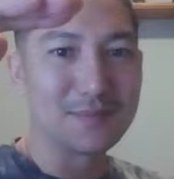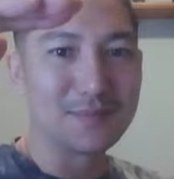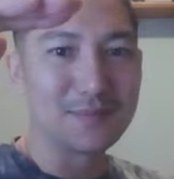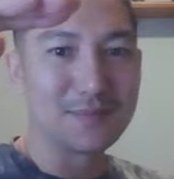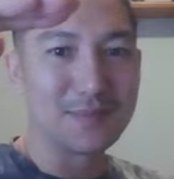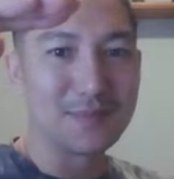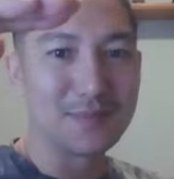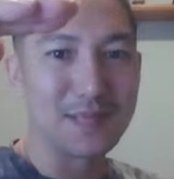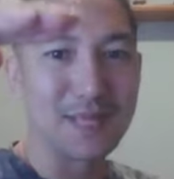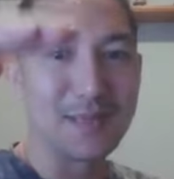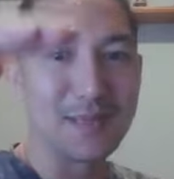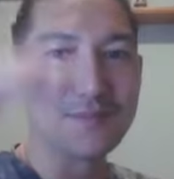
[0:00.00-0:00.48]

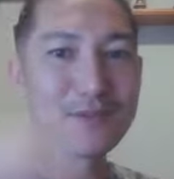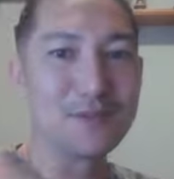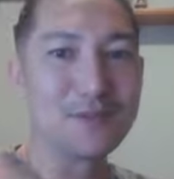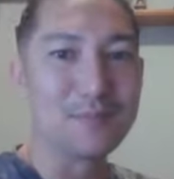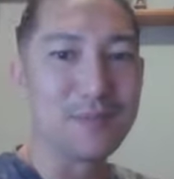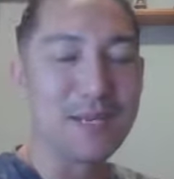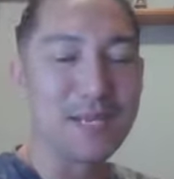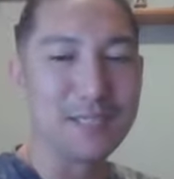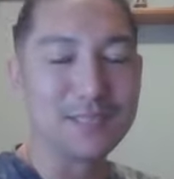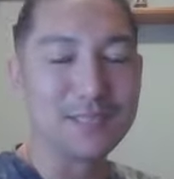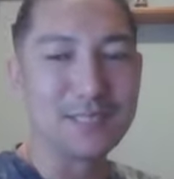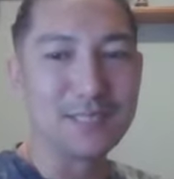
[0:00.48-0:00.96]
the
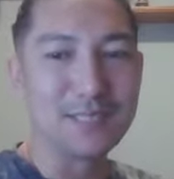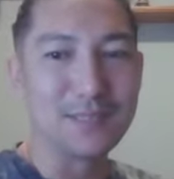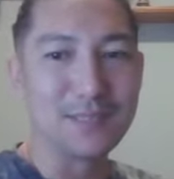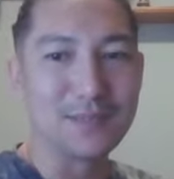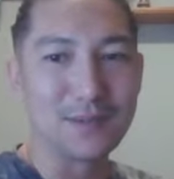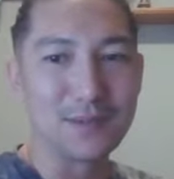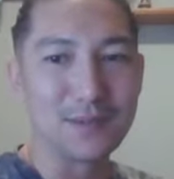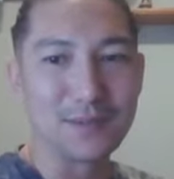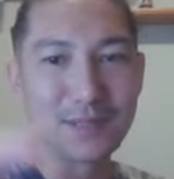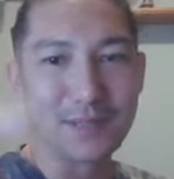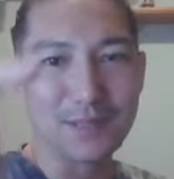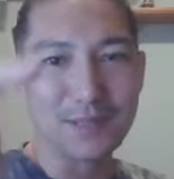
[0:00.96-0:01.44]
information,
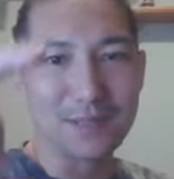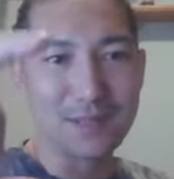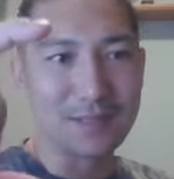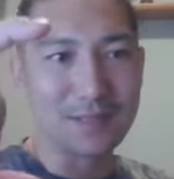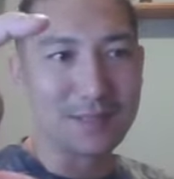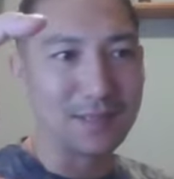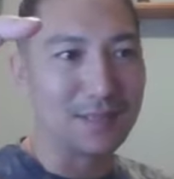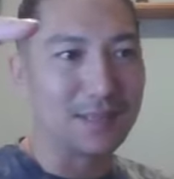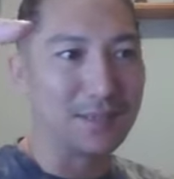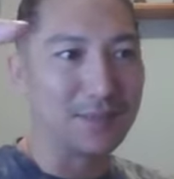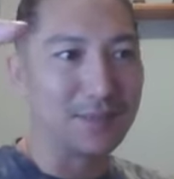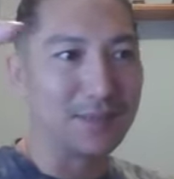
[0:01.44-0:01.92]
or the
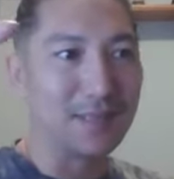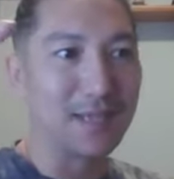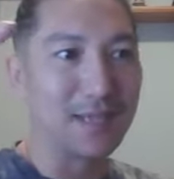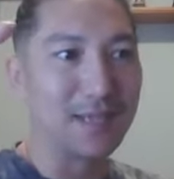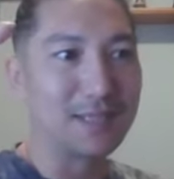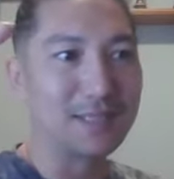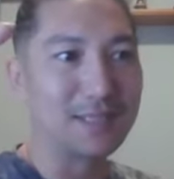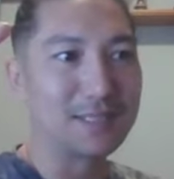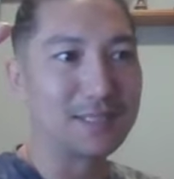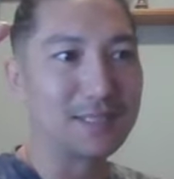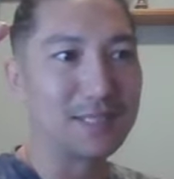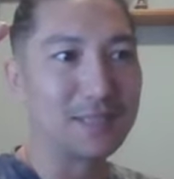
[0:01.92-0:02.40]

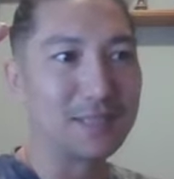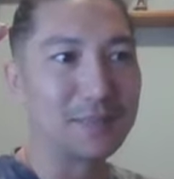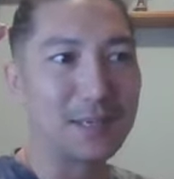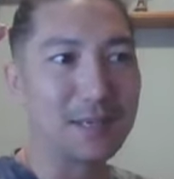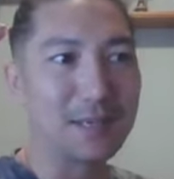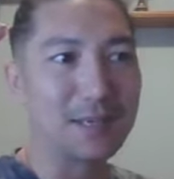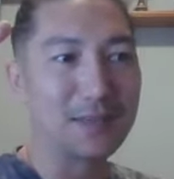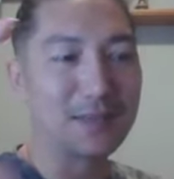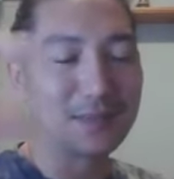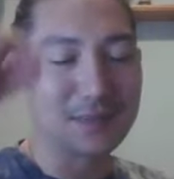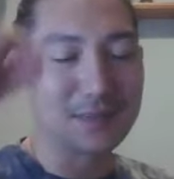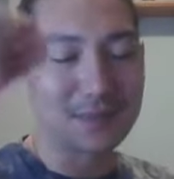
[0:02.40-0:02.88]

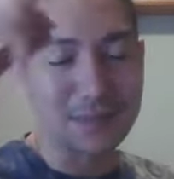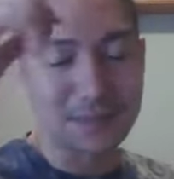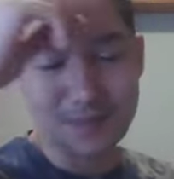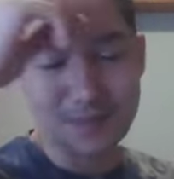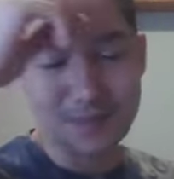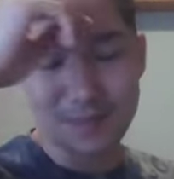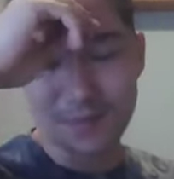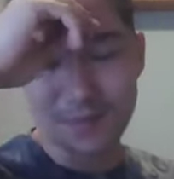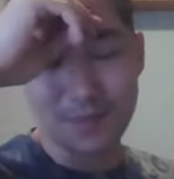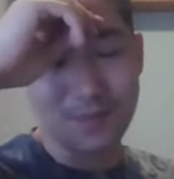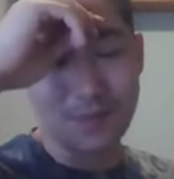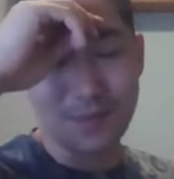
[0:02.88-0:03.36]
HTML
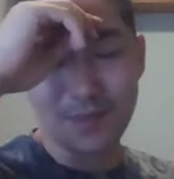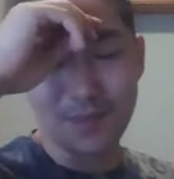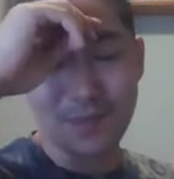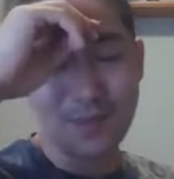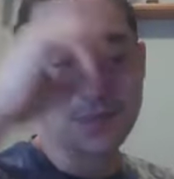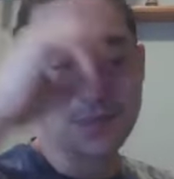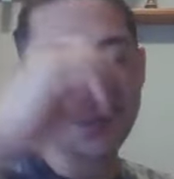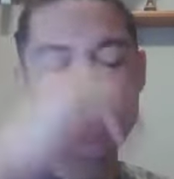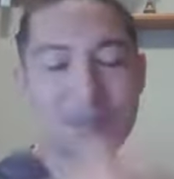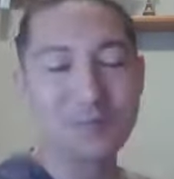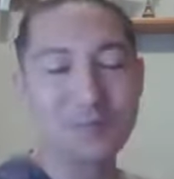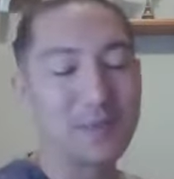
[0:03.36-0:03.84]

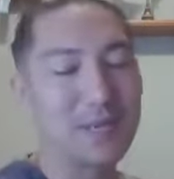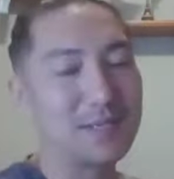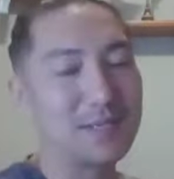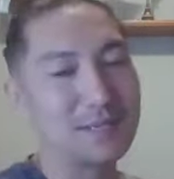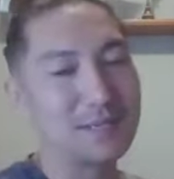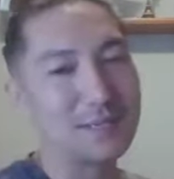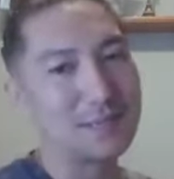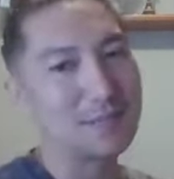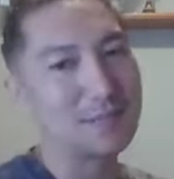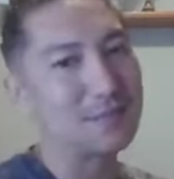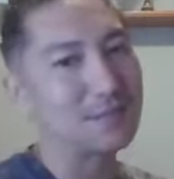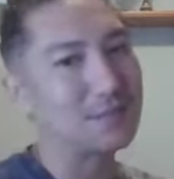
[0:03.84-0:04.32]
with two
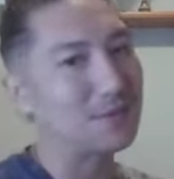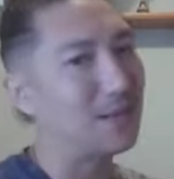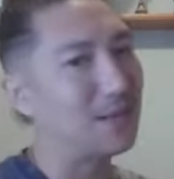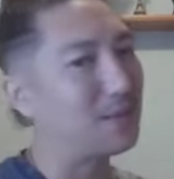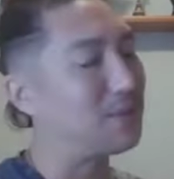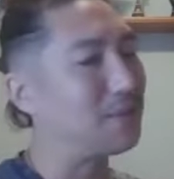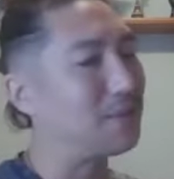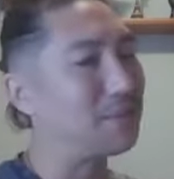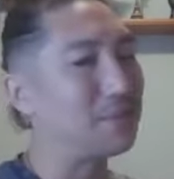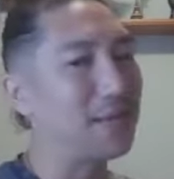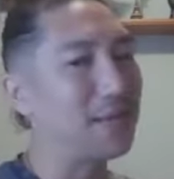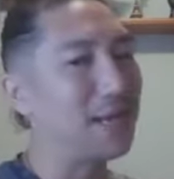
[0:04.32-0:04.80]
spaces, and so I
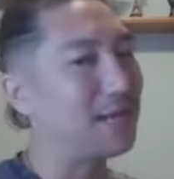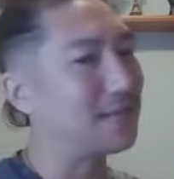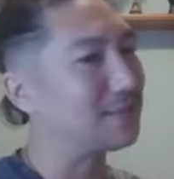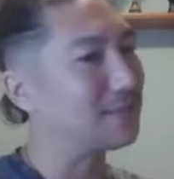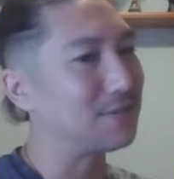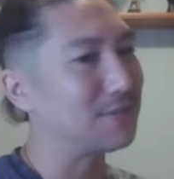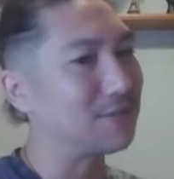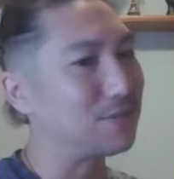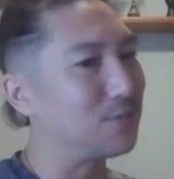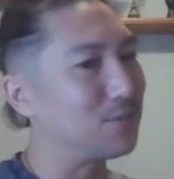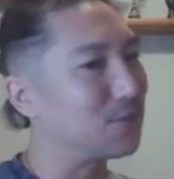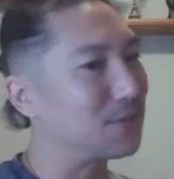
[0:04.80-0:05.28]
went back
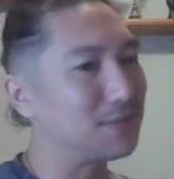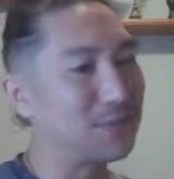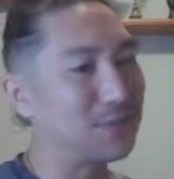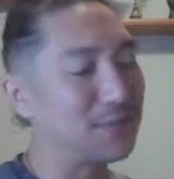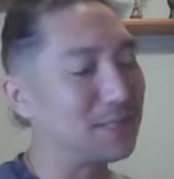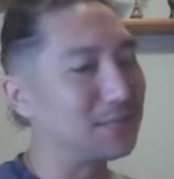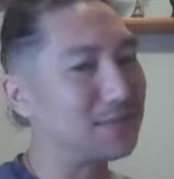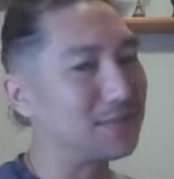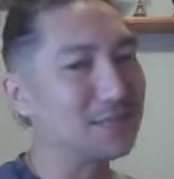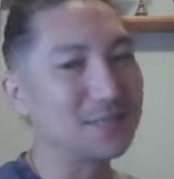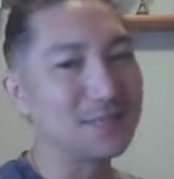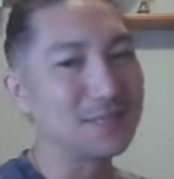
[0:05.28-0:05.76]
to four
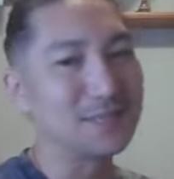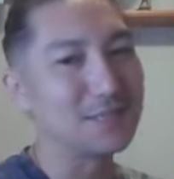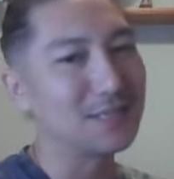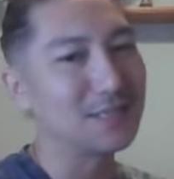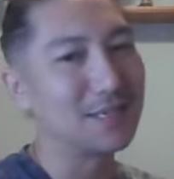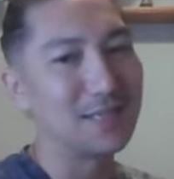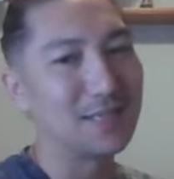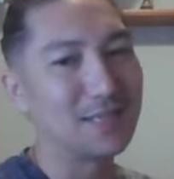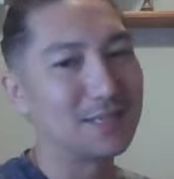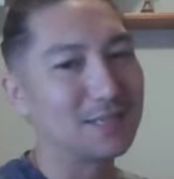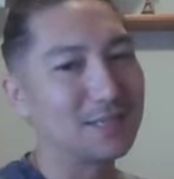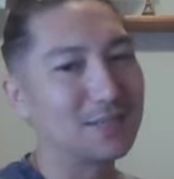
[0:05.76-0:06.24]
spaces
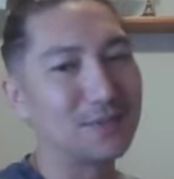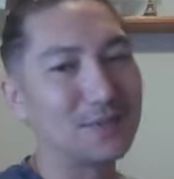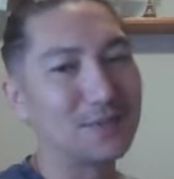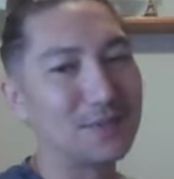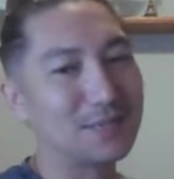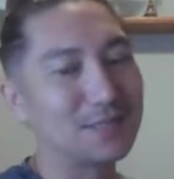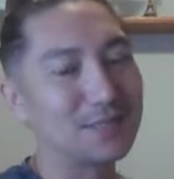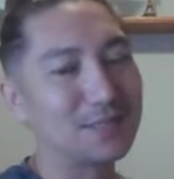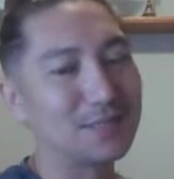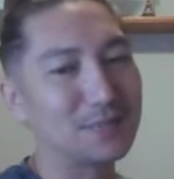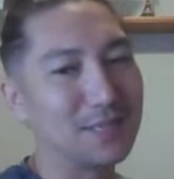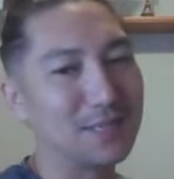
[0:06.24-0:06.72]
to doing
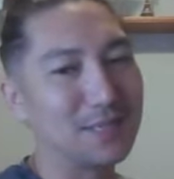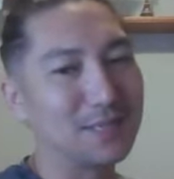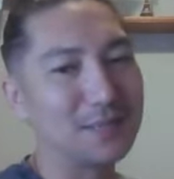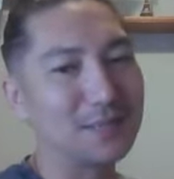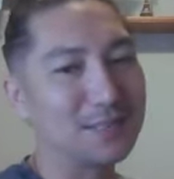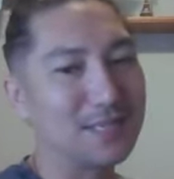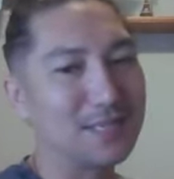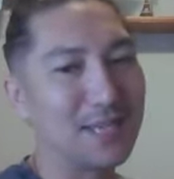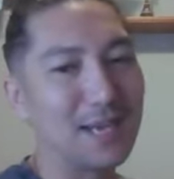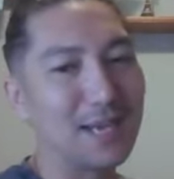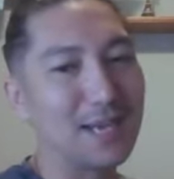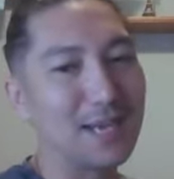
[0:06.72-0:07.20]
just regular
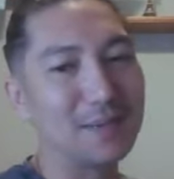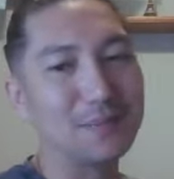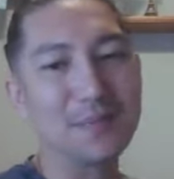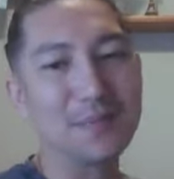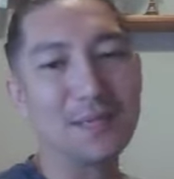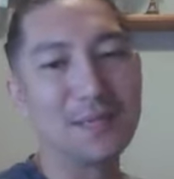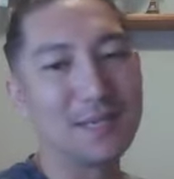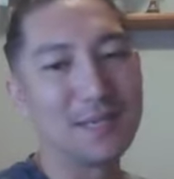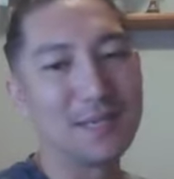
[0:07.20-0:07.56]
tab.